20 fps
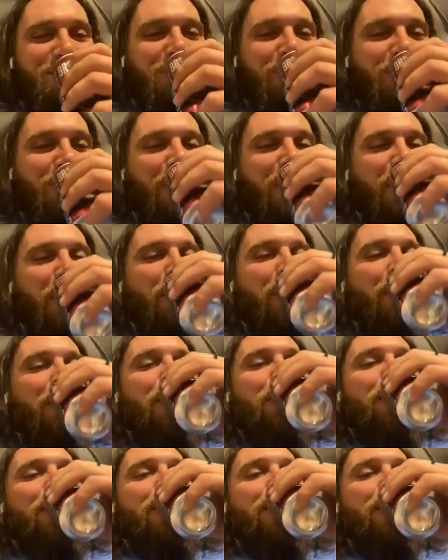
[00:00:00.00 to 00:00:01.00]

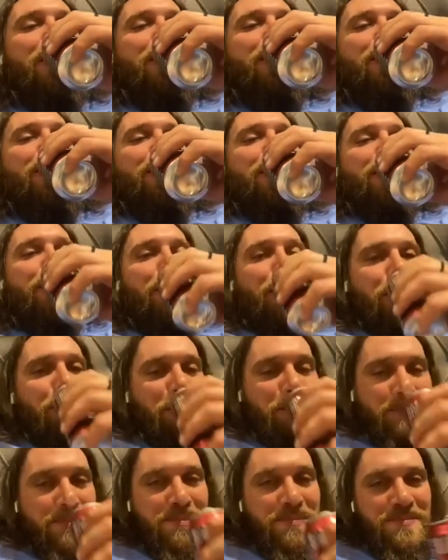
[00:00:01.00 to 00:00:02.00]
Totally. Yeah, that would be
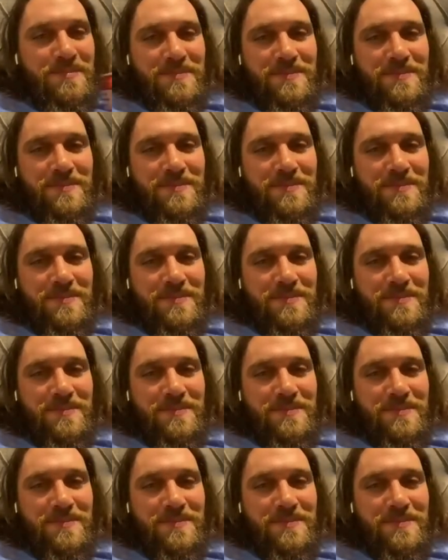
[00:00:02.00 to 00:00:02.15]
me.